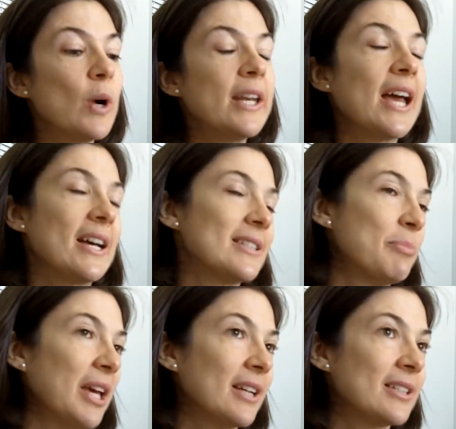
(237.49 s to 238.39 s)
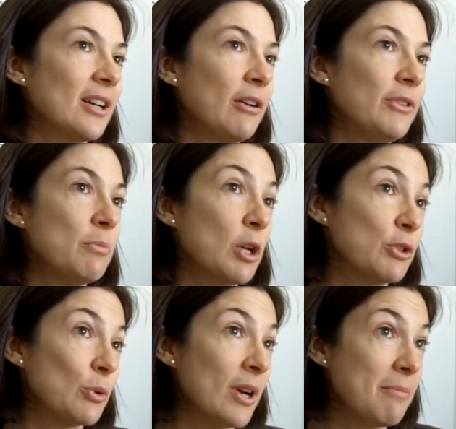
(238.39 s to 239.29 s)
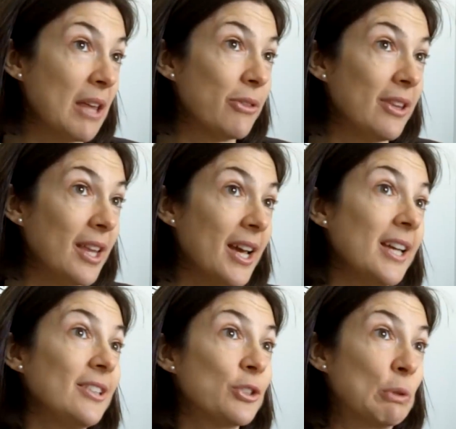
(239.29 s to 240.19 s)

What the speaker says: one aspect of the Montessori method that I